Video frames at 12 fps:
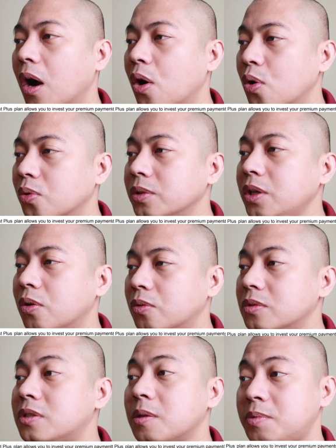a wholly
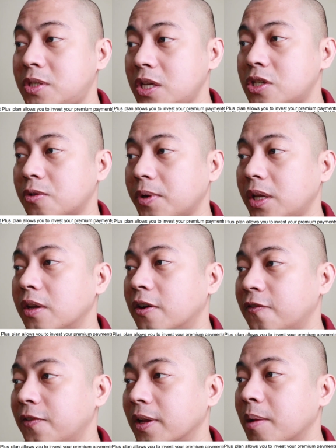owned subsidiary
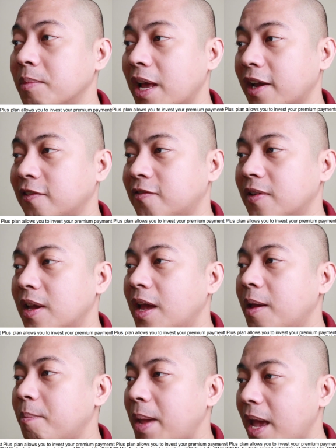of Philam Life.
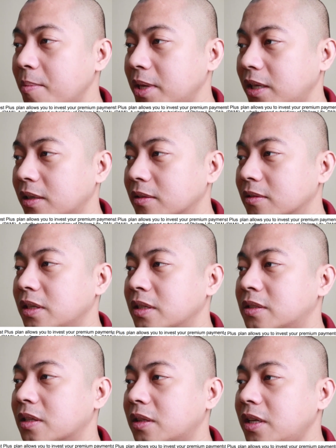PAMI
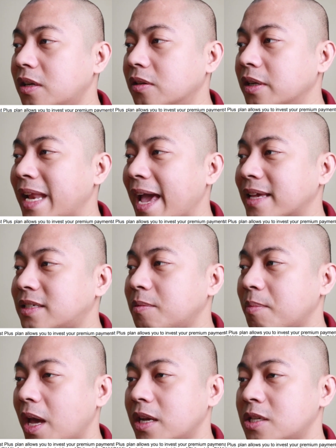is a leader in
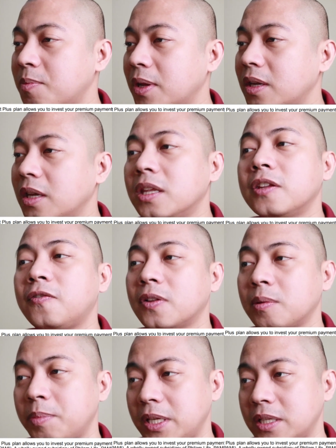asset management in the
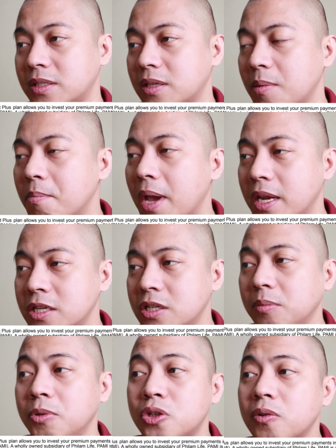Philippines,
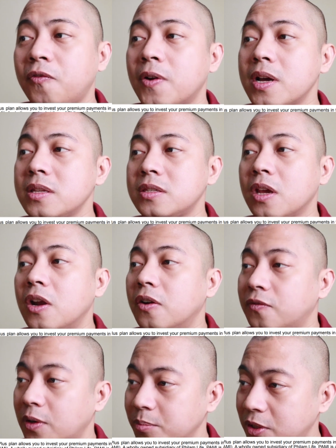managing mutual funds
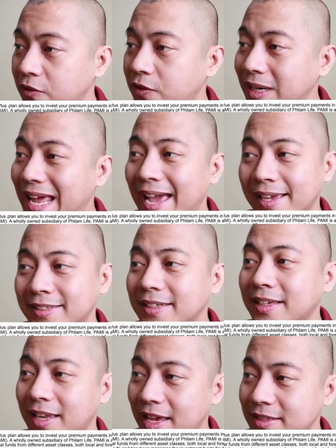from different
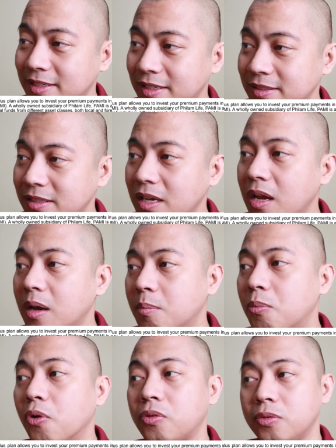asset classes,
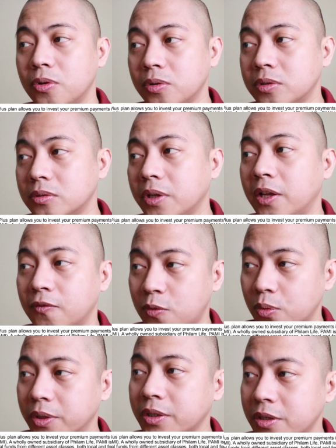both local and
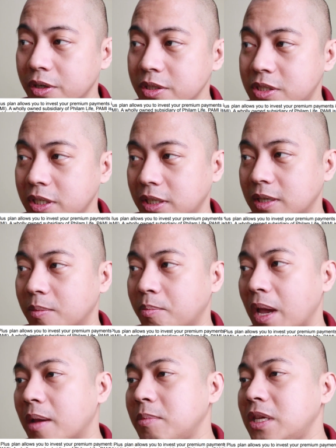foreign currency.
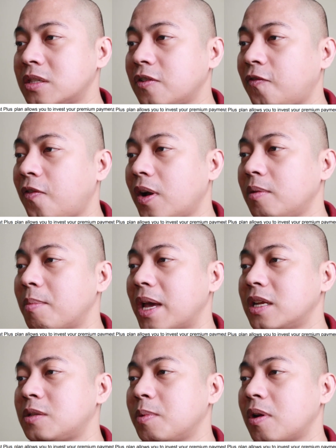PAMI is the fund
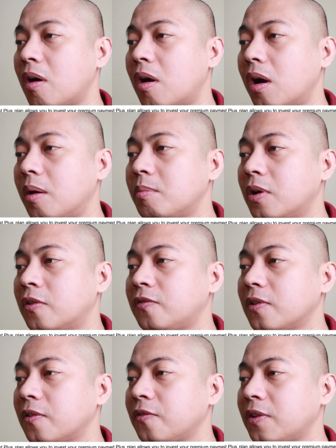management arm
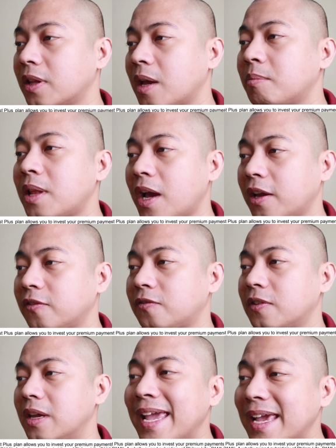of Philam Life
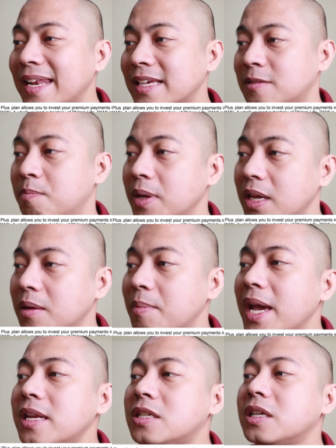and has been
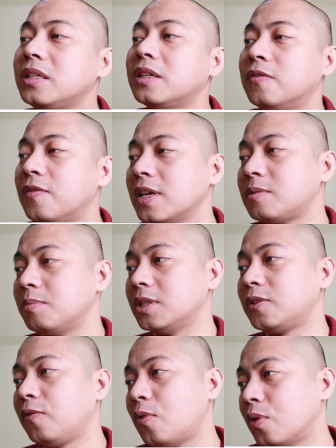managing the
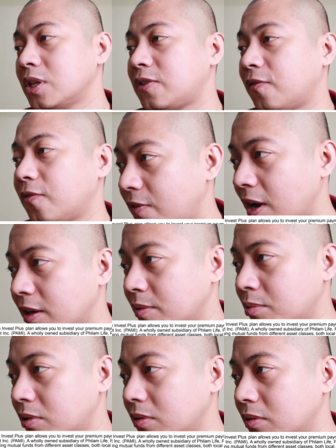investments for its
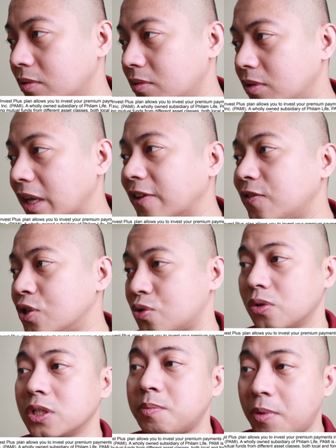variable life
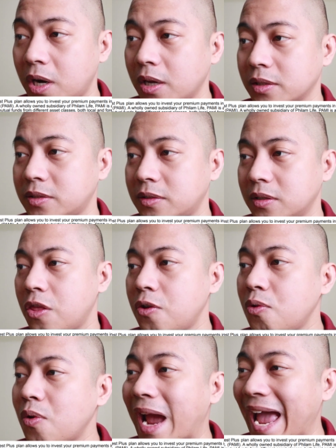insurance products
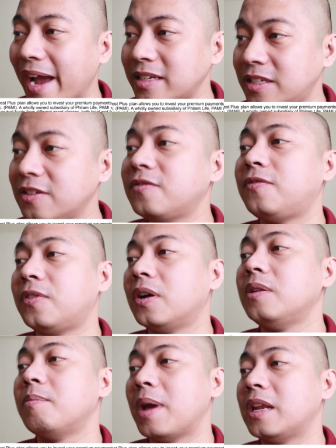through active
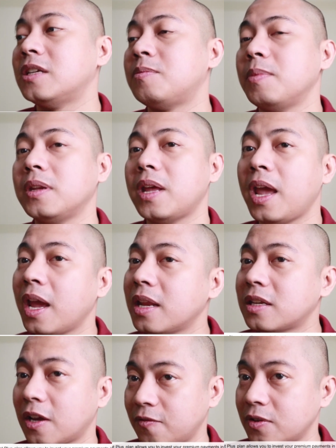fund management
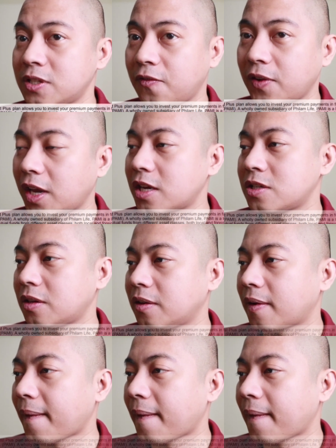and diversification.